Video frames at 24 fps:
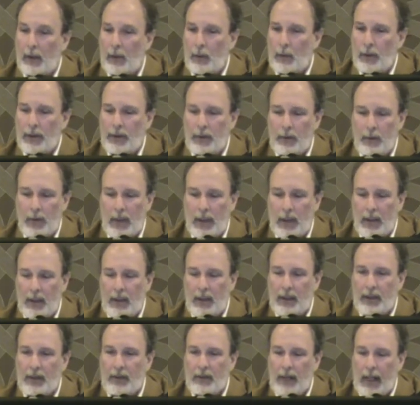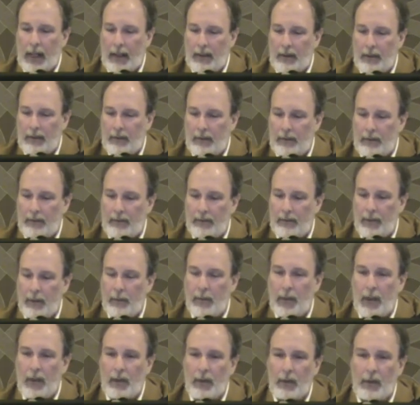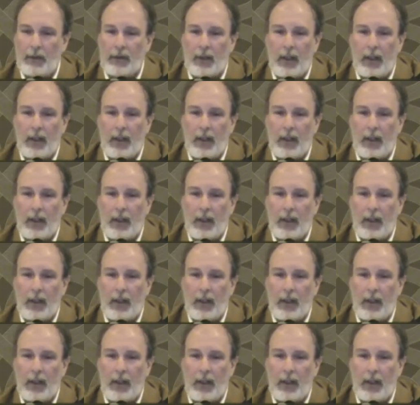which we can extract the particles